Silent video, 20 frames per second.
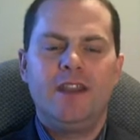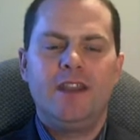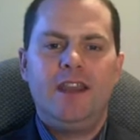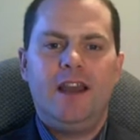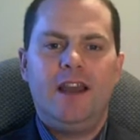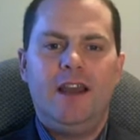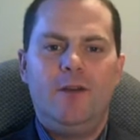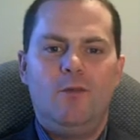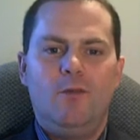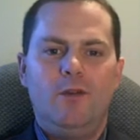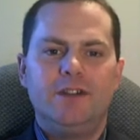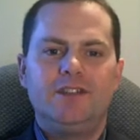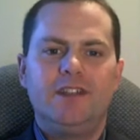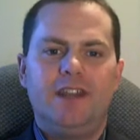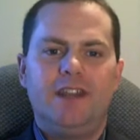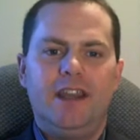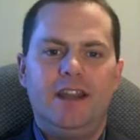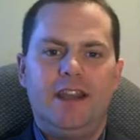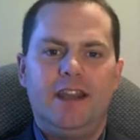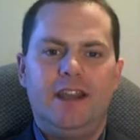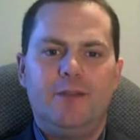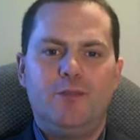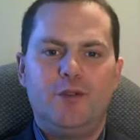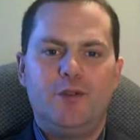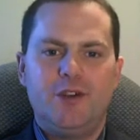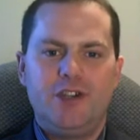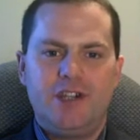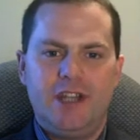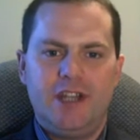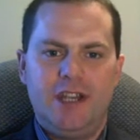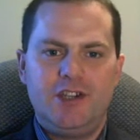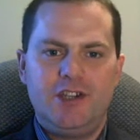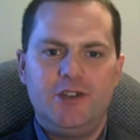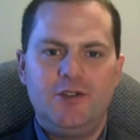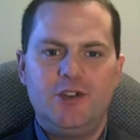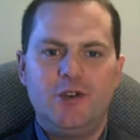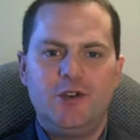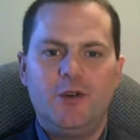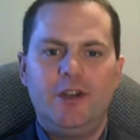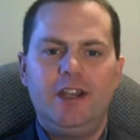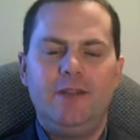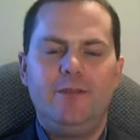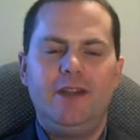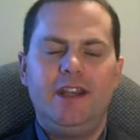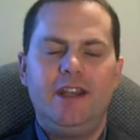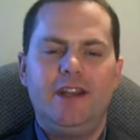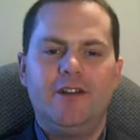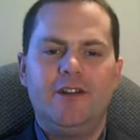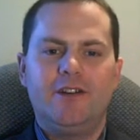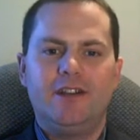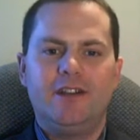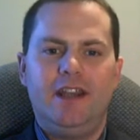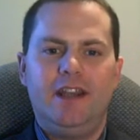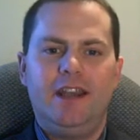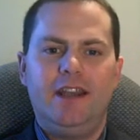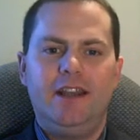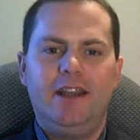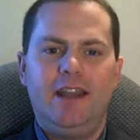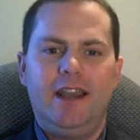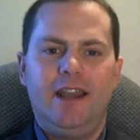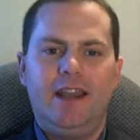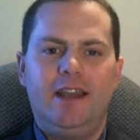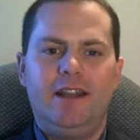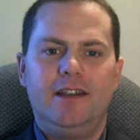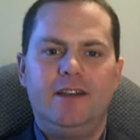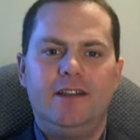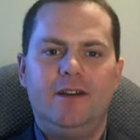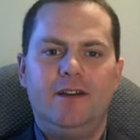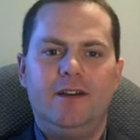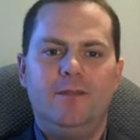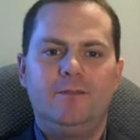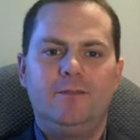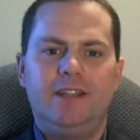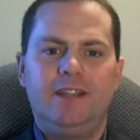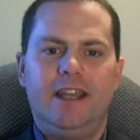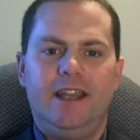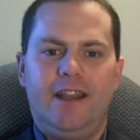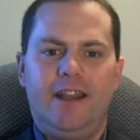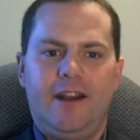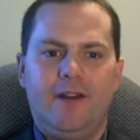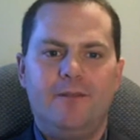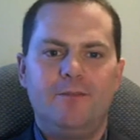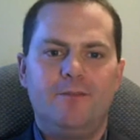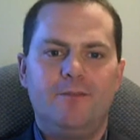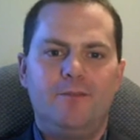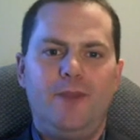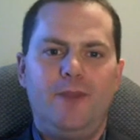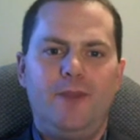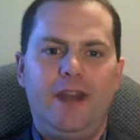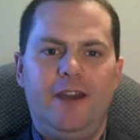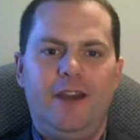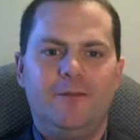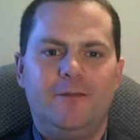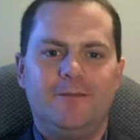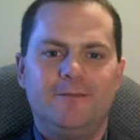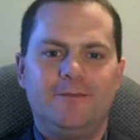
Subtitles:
And once again, I appreciate you joining me here today, and take care. Bye now.